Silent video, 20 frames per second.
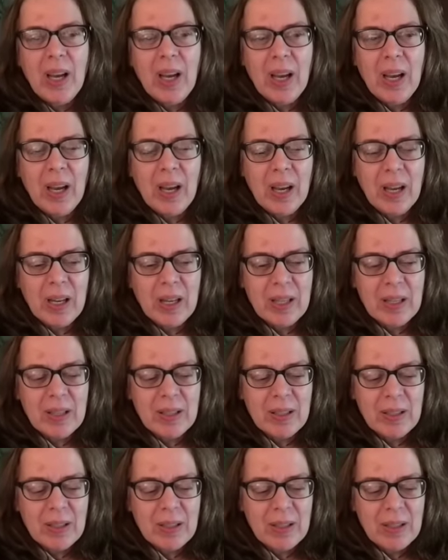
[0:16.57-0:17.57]

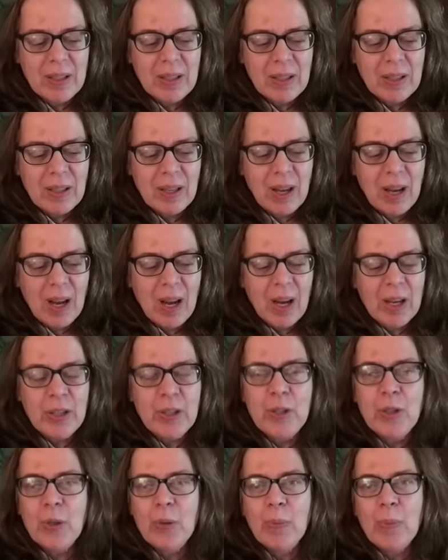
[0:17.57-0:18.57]
and I
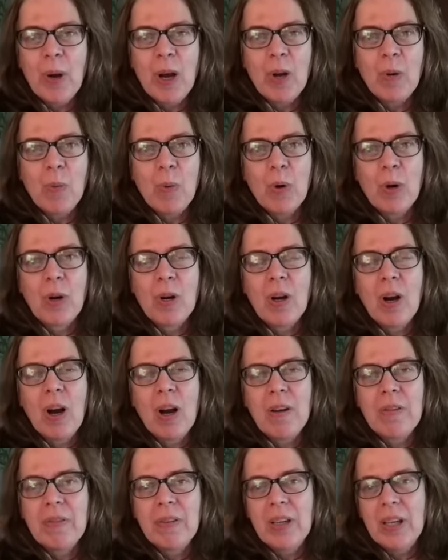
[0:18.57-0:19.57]
do my work
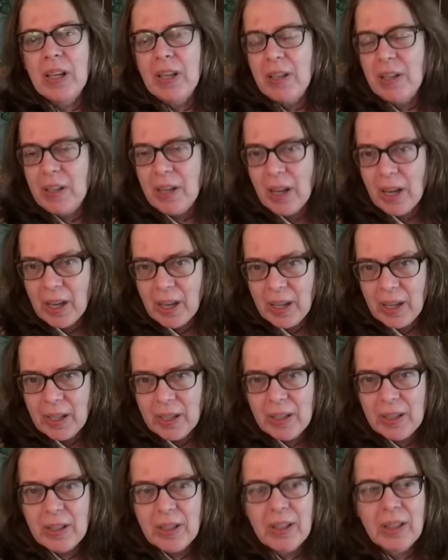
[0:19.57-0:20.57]
often at
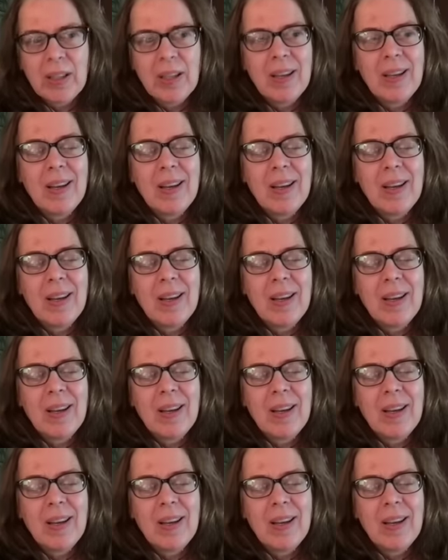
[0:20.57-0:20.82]
night,